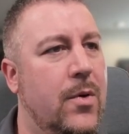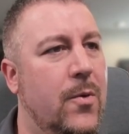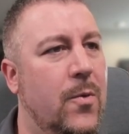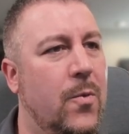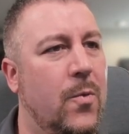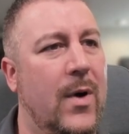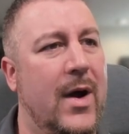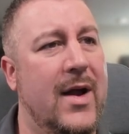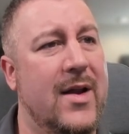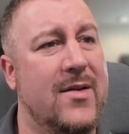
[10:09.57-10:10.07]

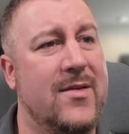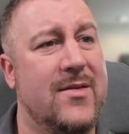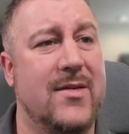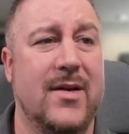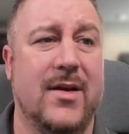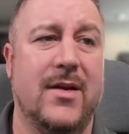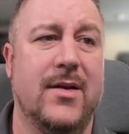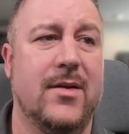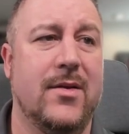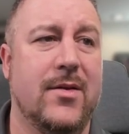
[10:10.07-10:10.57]

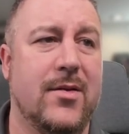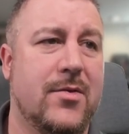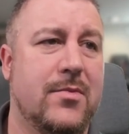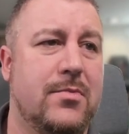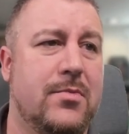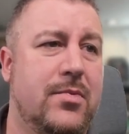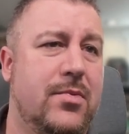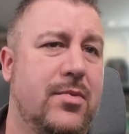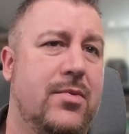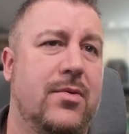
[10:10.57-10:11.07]
Wedge is
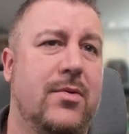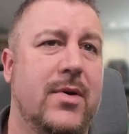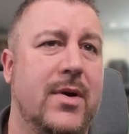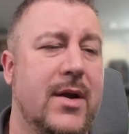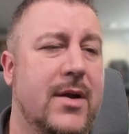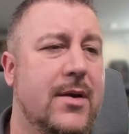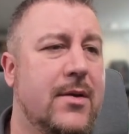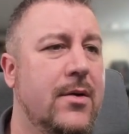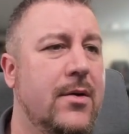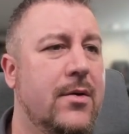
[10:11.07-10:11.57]

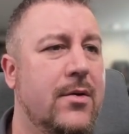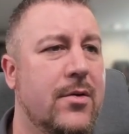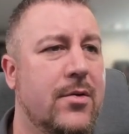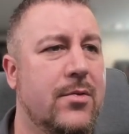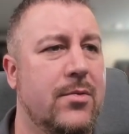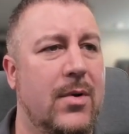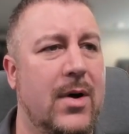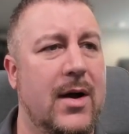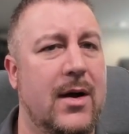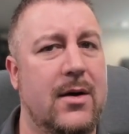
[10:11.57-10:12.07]
pretty cool
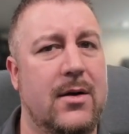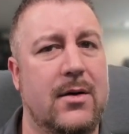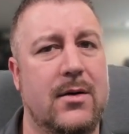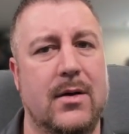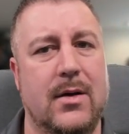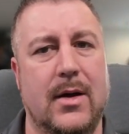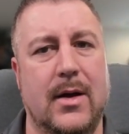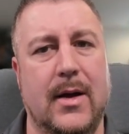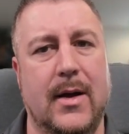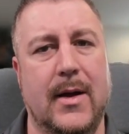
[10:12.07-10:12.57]
as
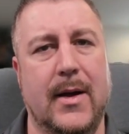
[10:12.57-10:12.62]
well.